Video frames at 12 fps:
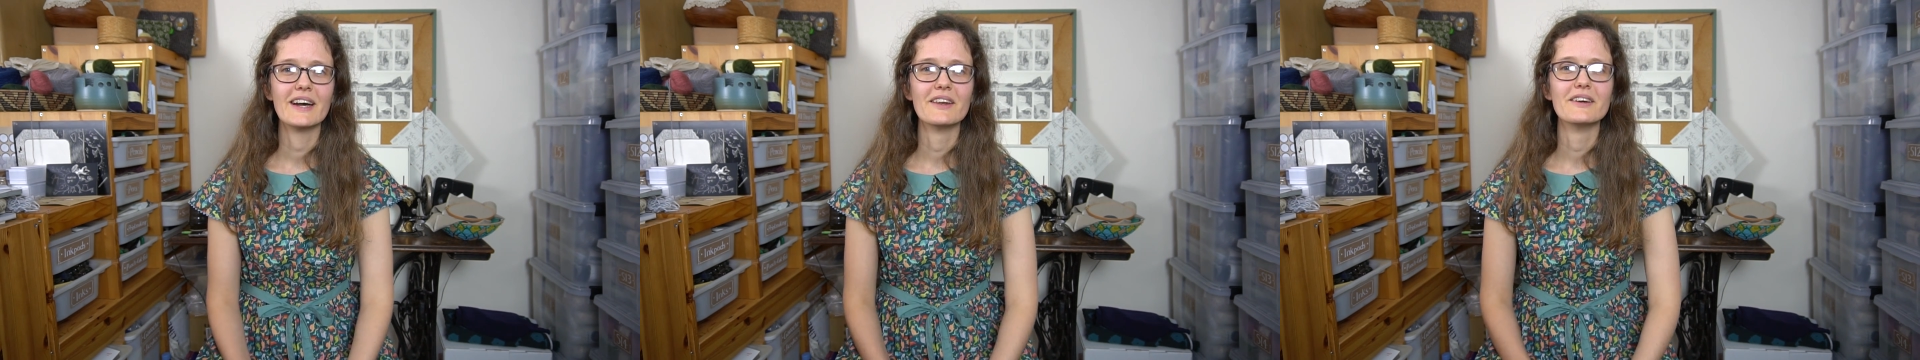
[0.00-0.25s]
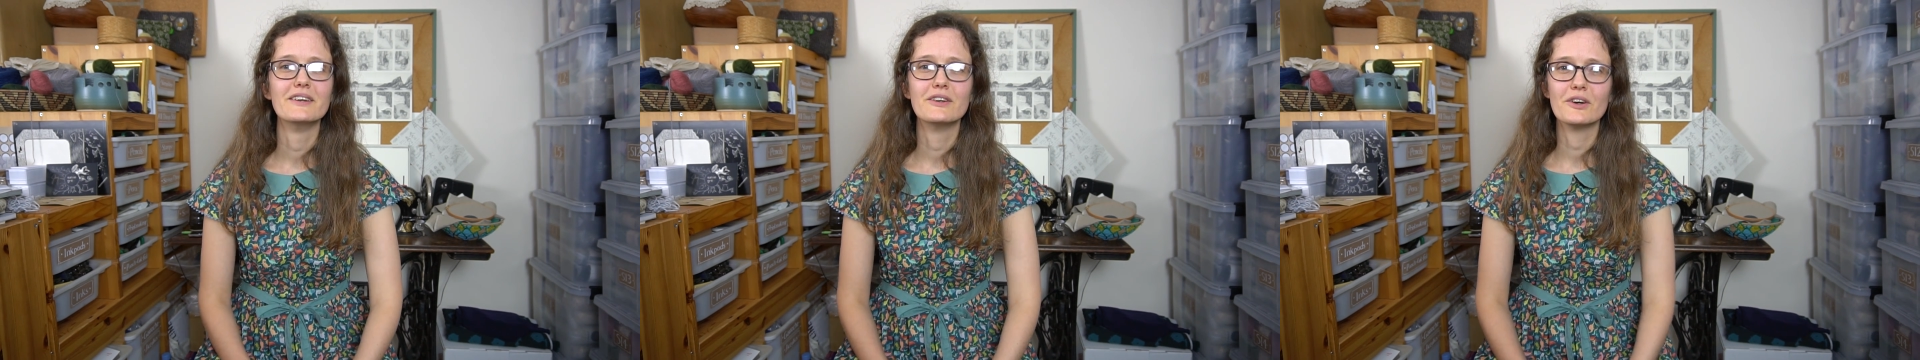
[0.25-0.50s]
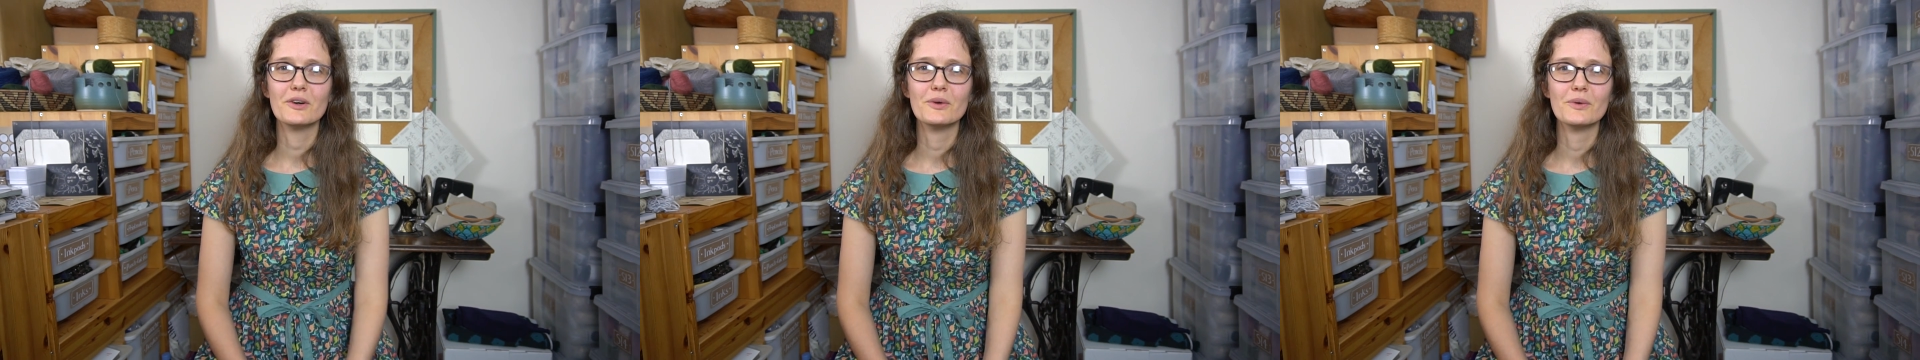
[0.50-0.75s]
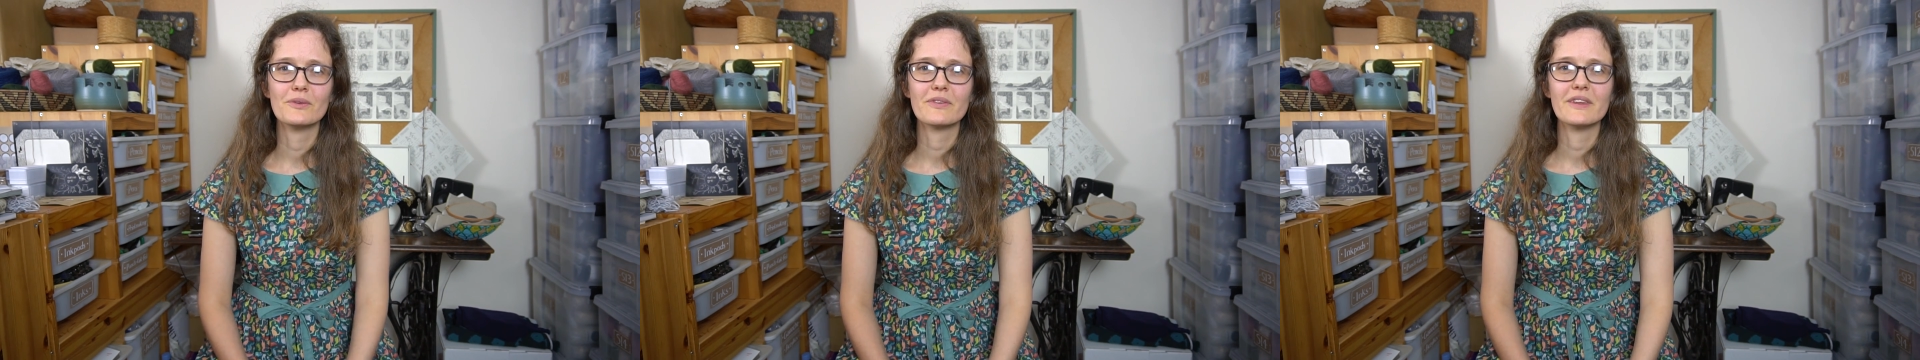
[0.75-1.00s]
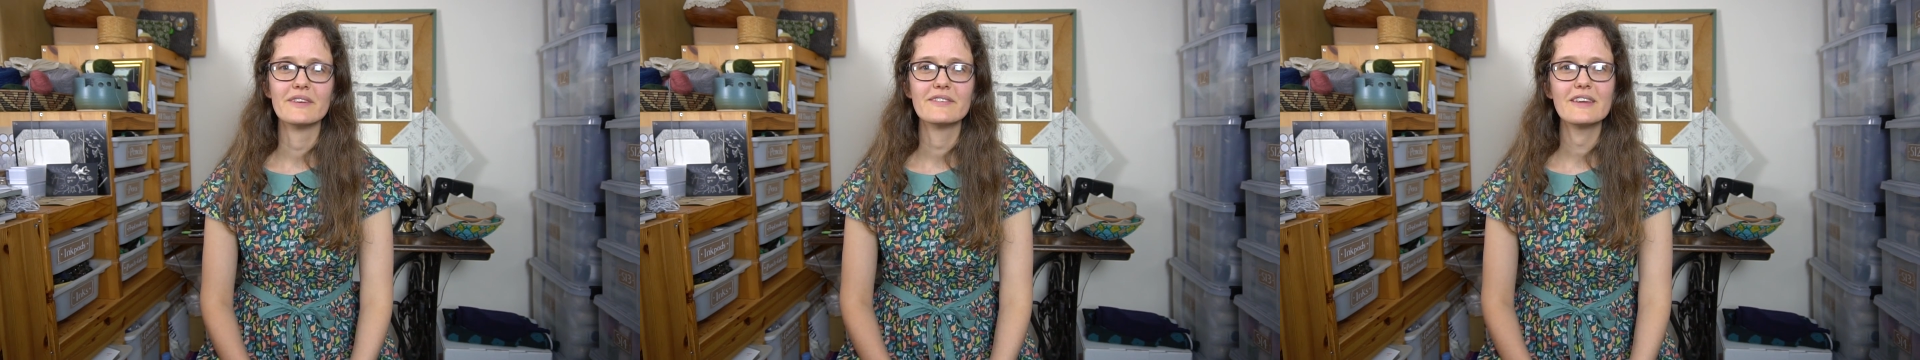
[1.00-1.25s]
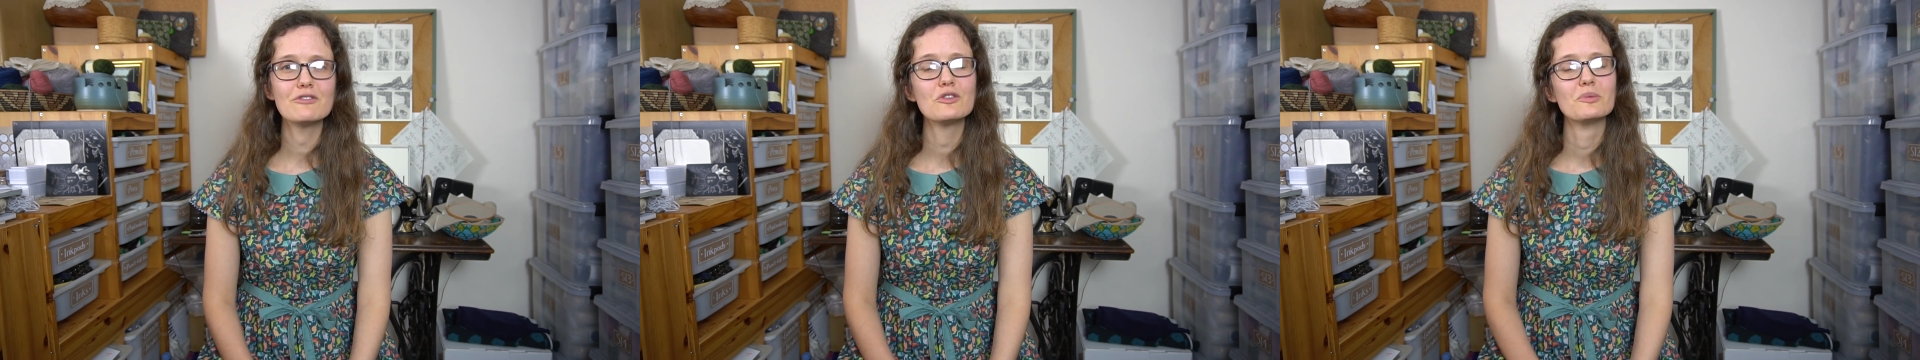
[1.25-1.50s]
and I know that
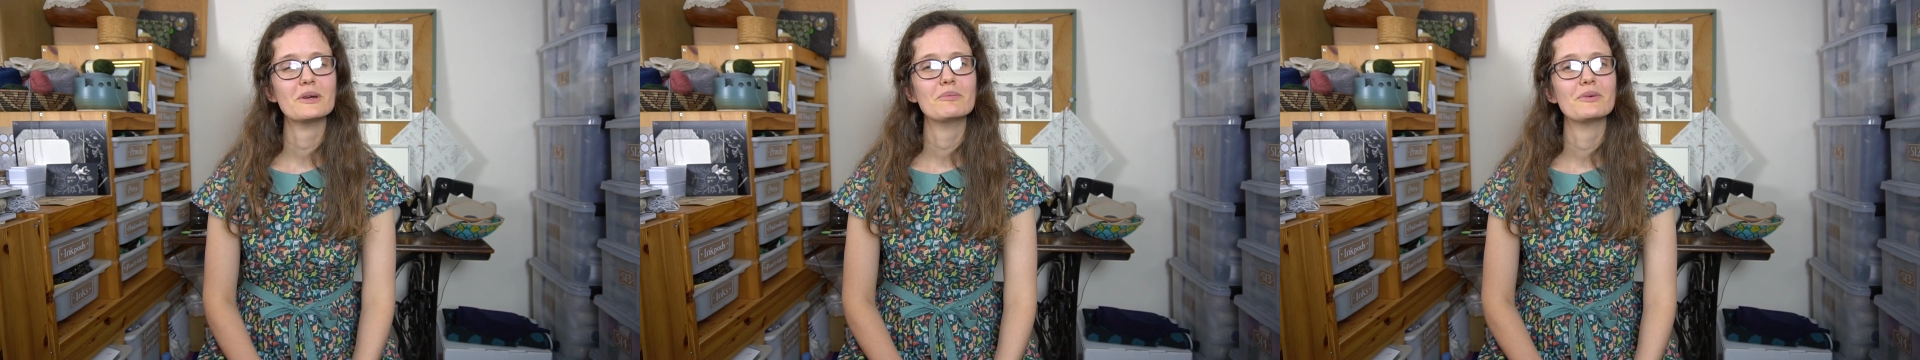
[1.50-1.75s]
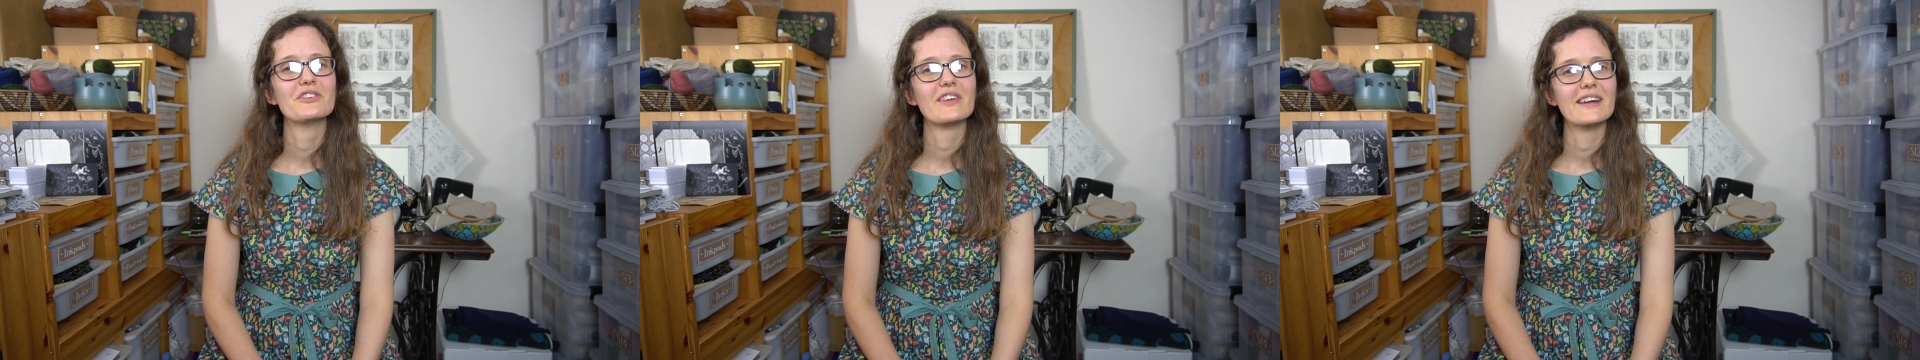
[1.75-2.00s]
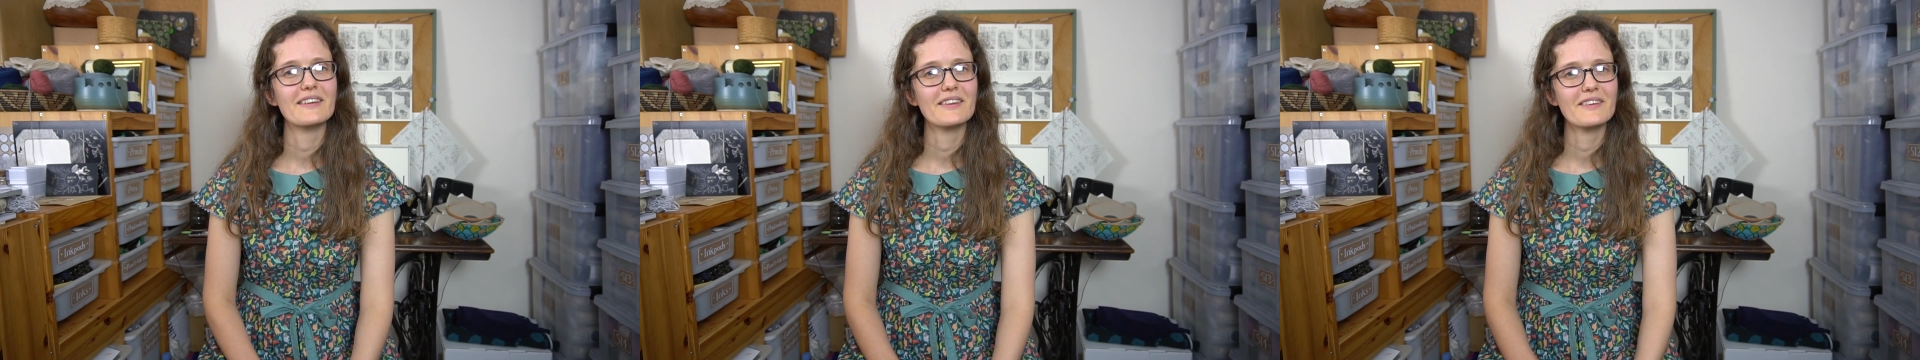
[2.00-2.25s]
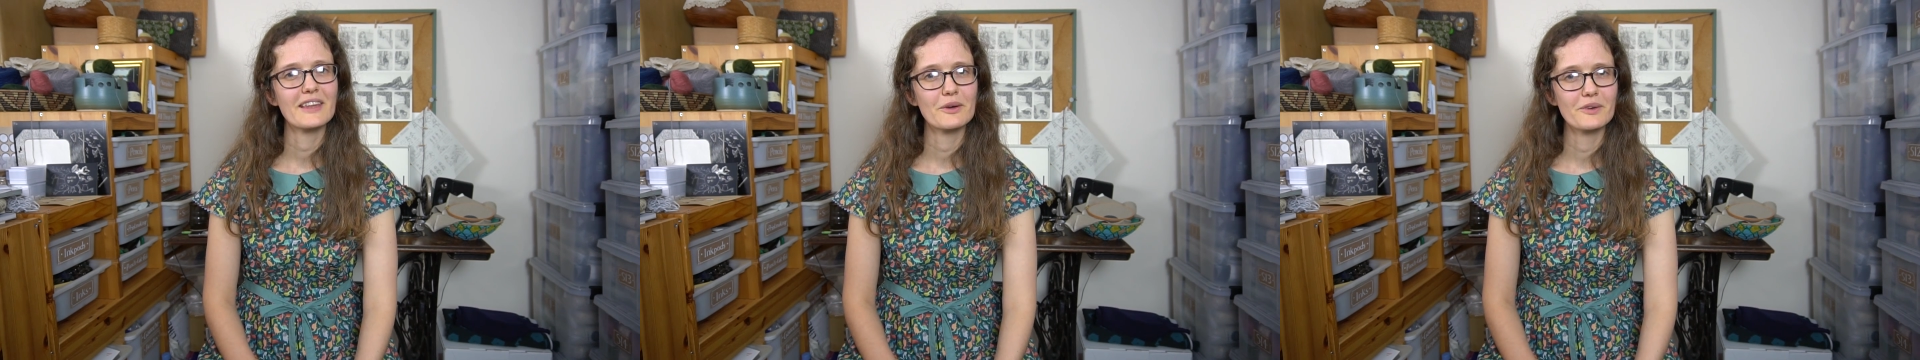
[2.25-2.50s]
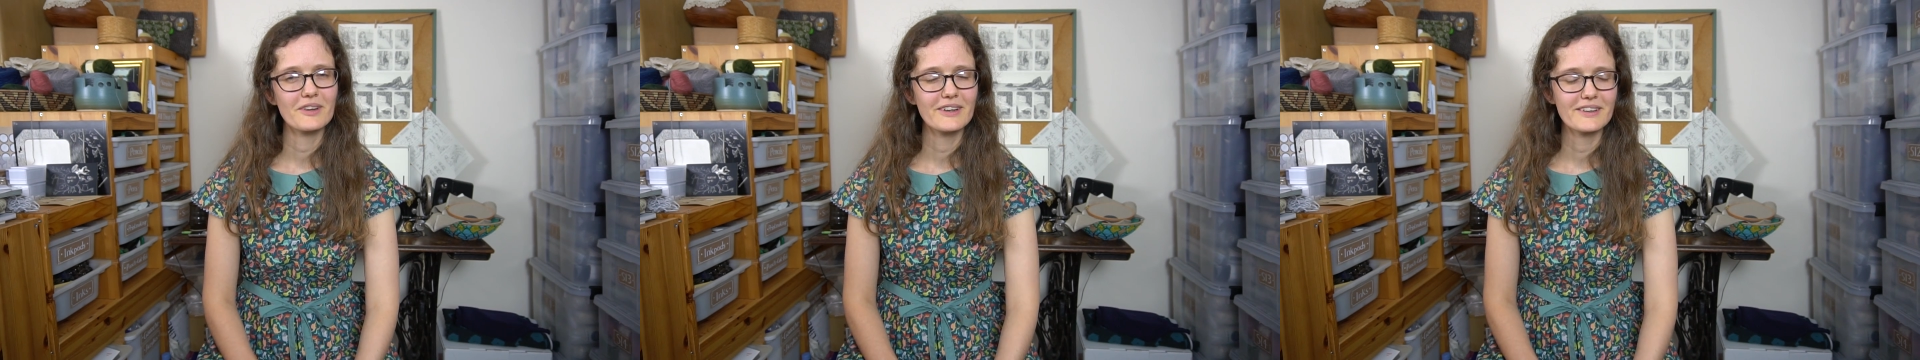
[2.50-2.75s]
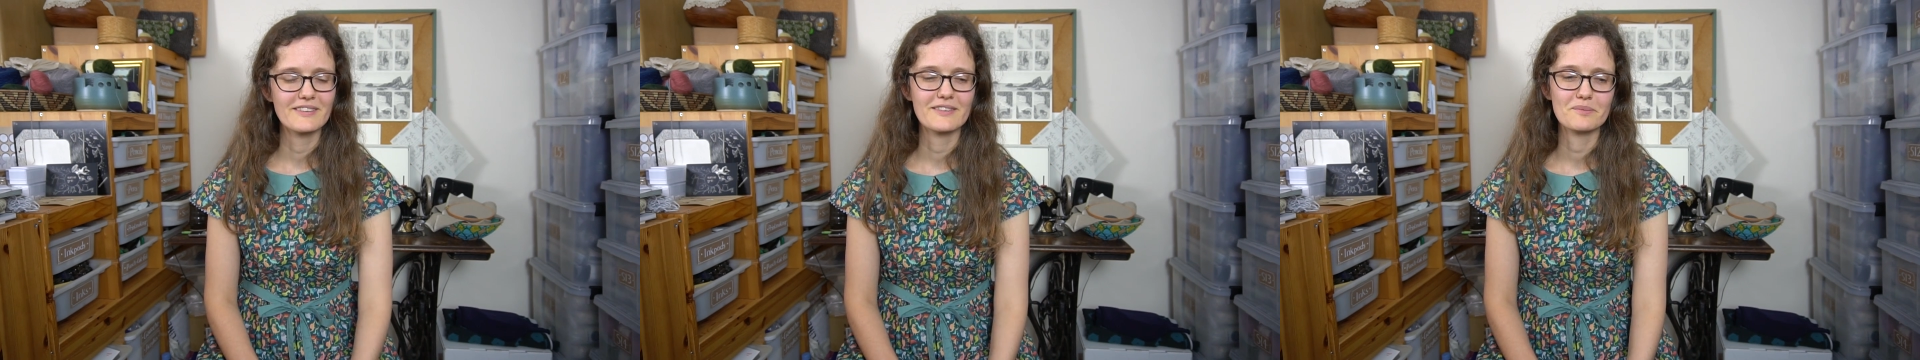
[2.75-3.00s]
several people say that they would
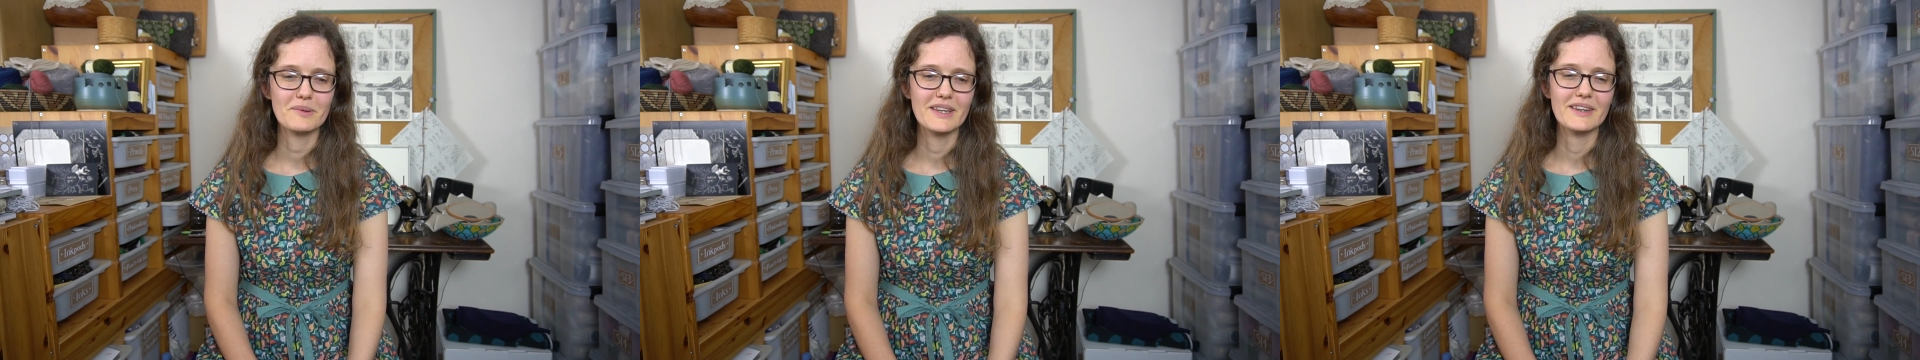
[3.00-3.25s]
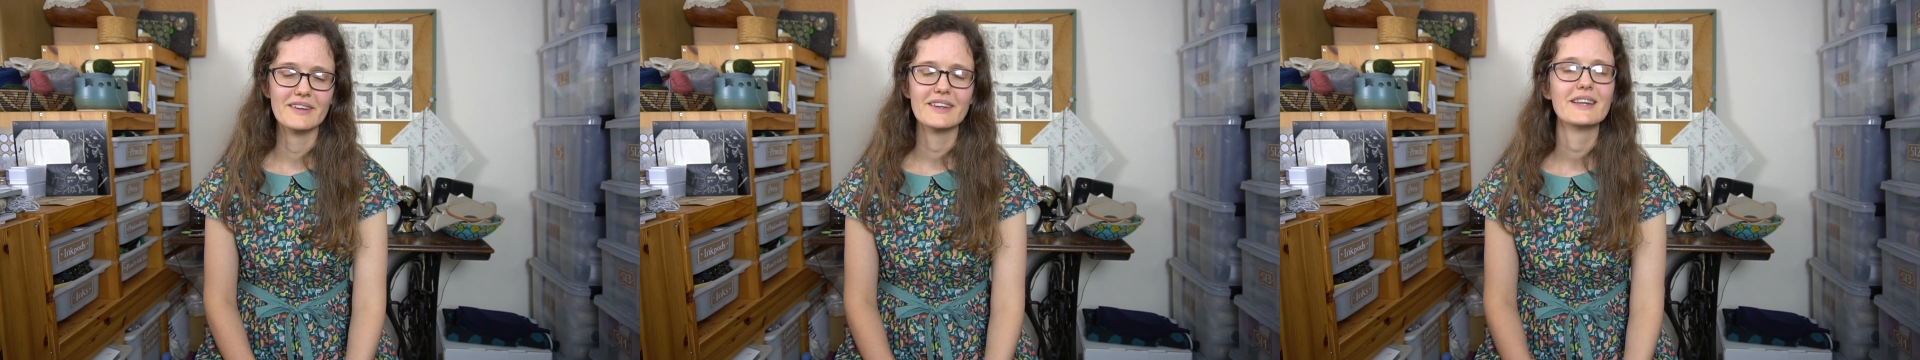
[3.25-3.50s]
like to spend